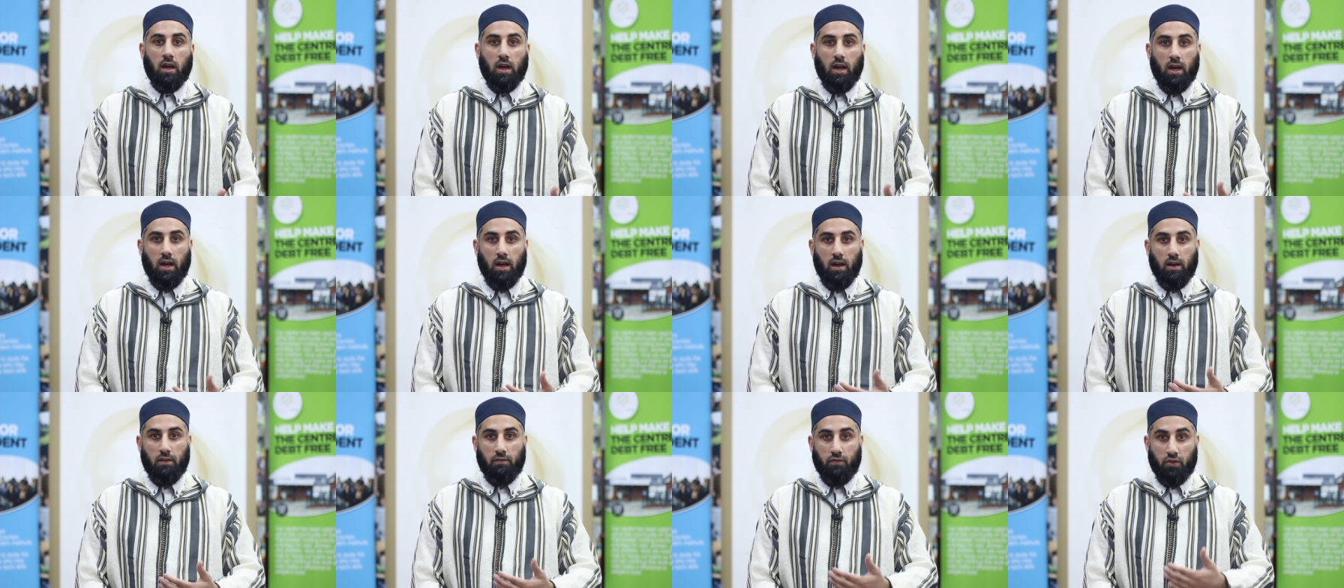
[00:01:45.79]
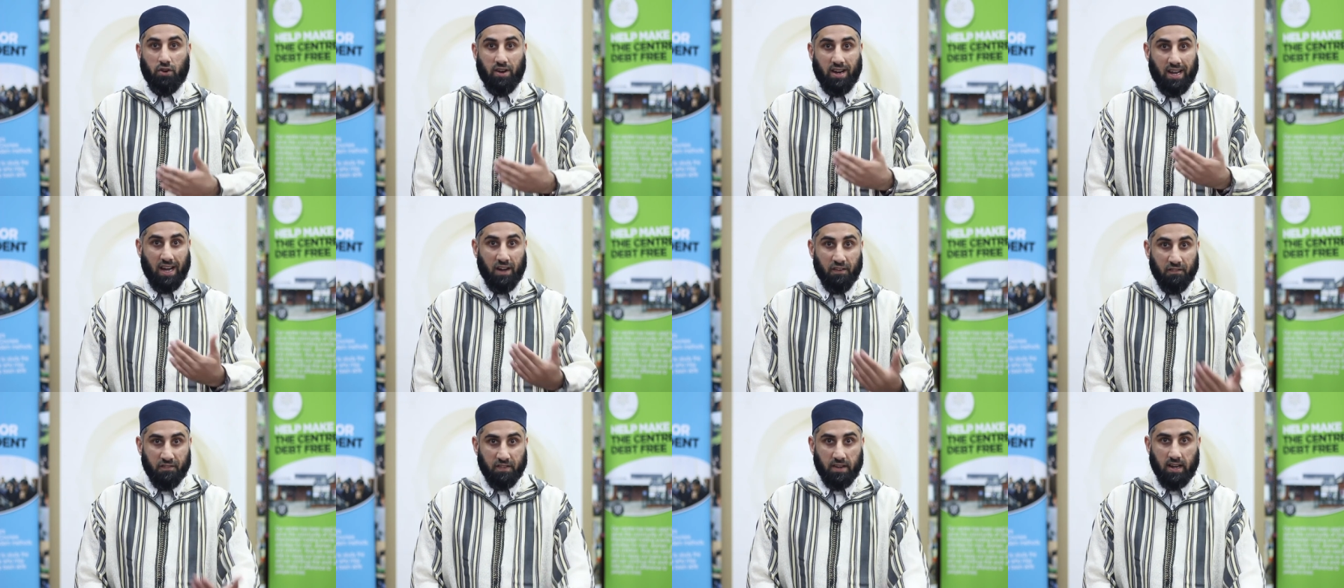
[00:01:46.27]
uh, for an
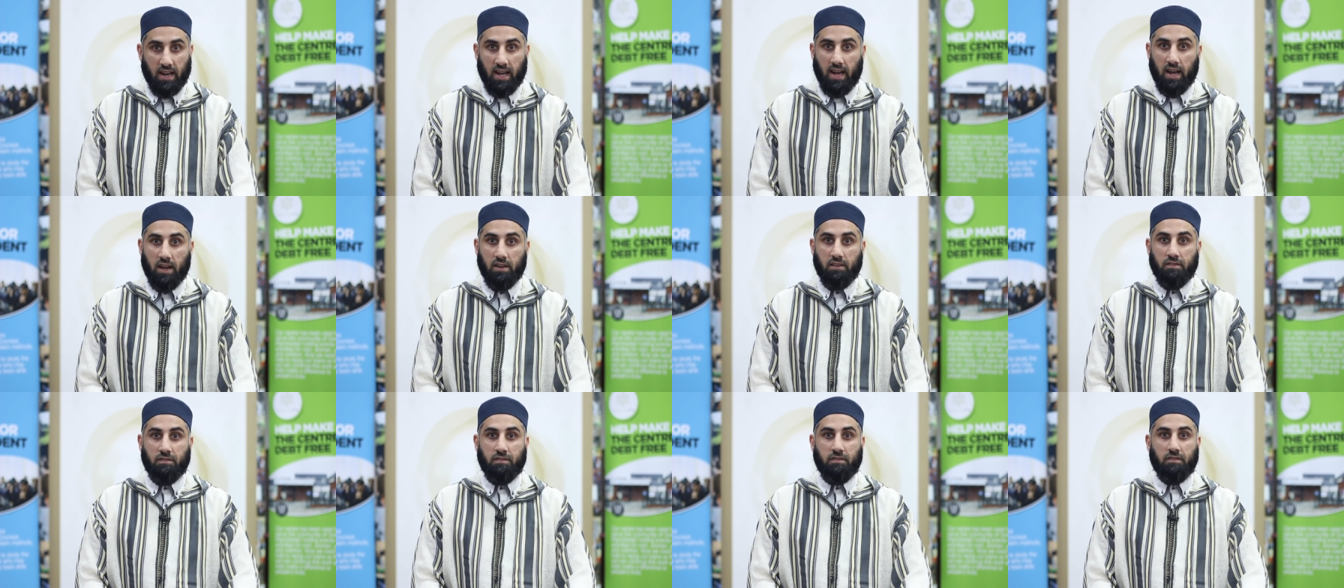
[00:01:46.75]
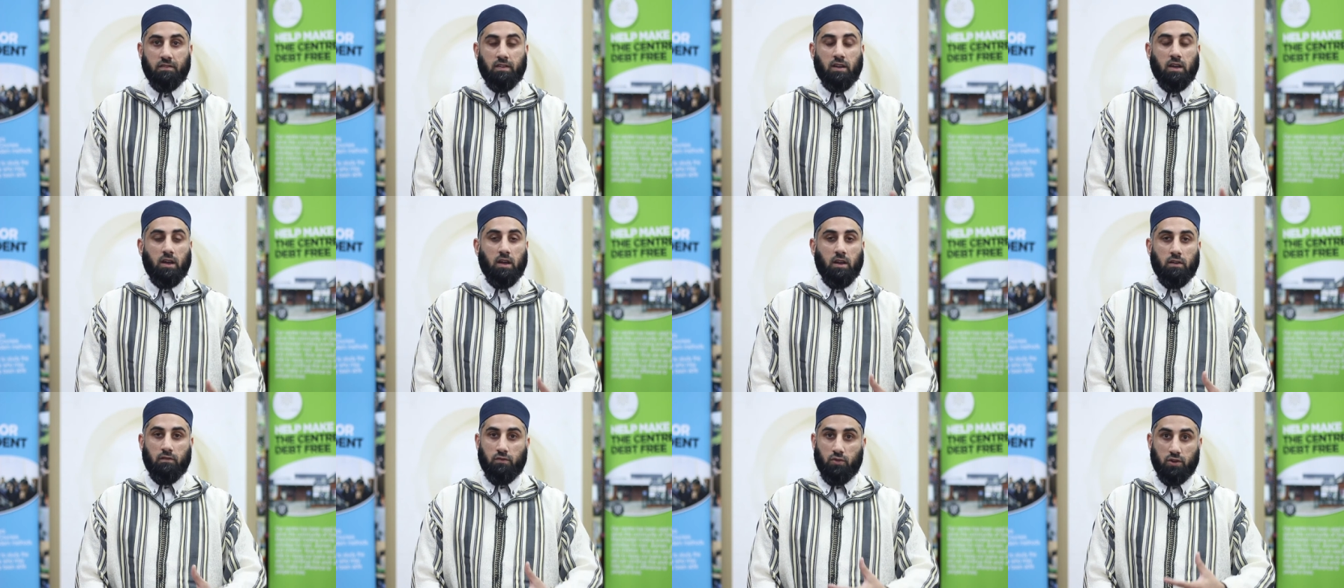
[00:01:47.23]
afterlife,
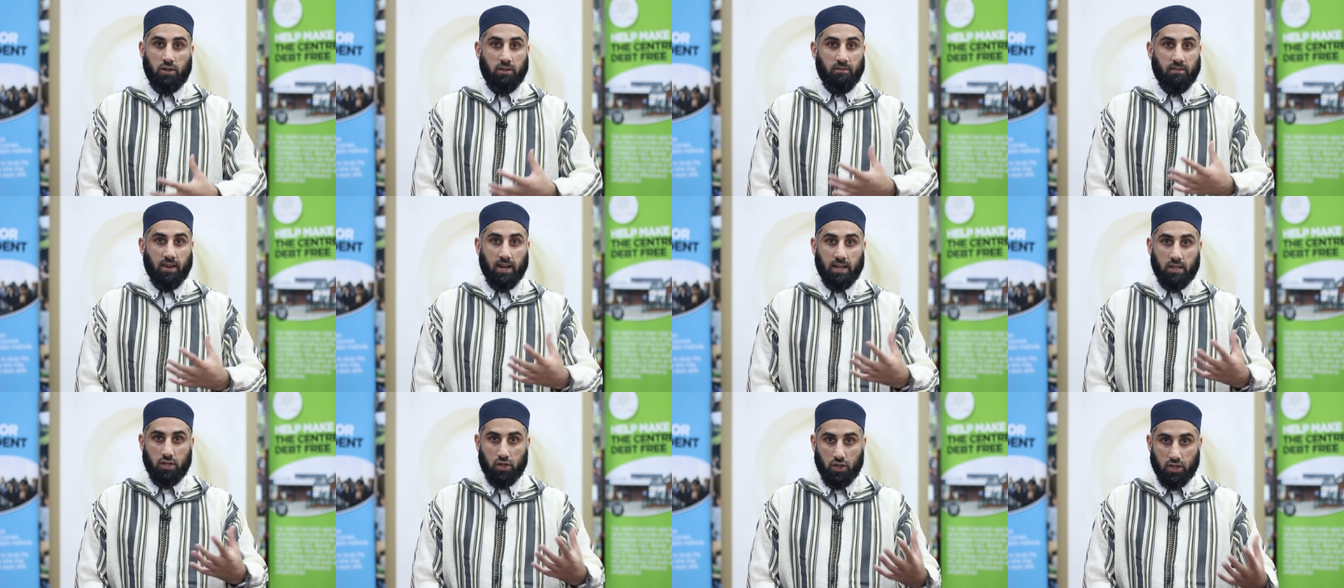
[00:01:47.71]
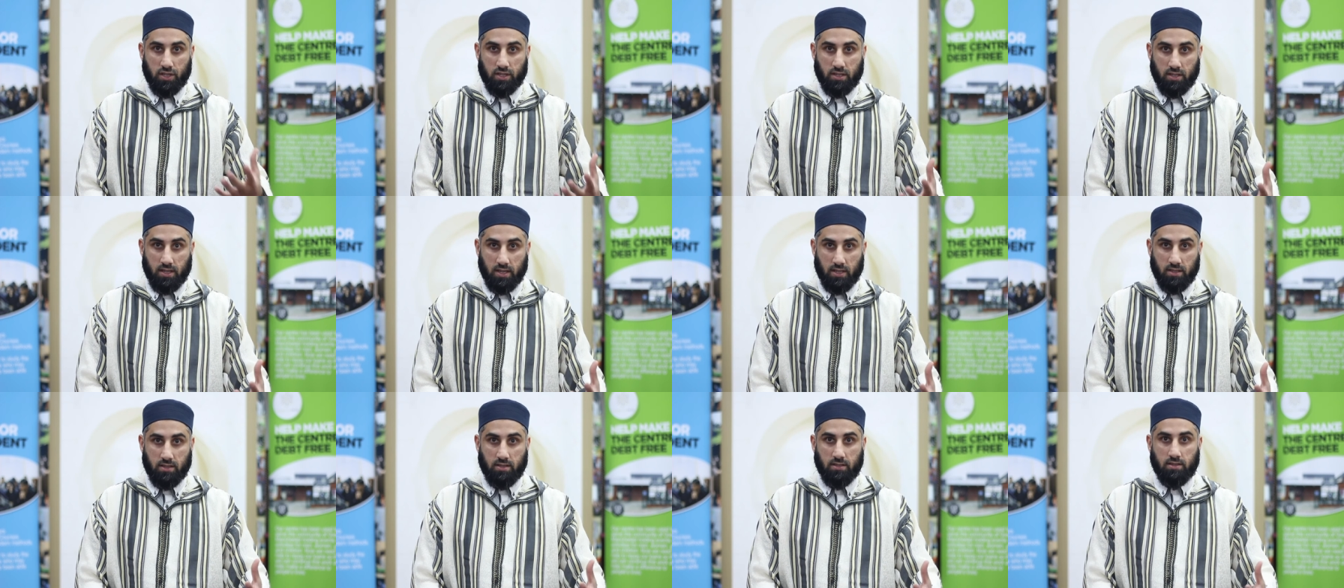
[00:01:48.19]
for divine
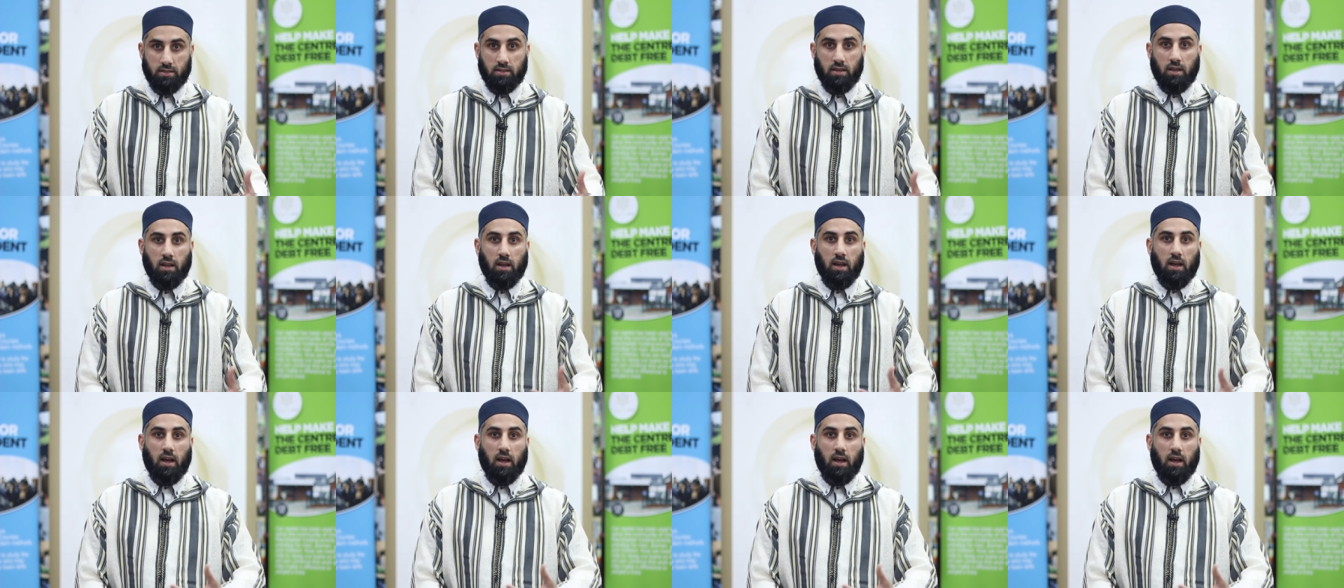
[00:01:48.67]
justice,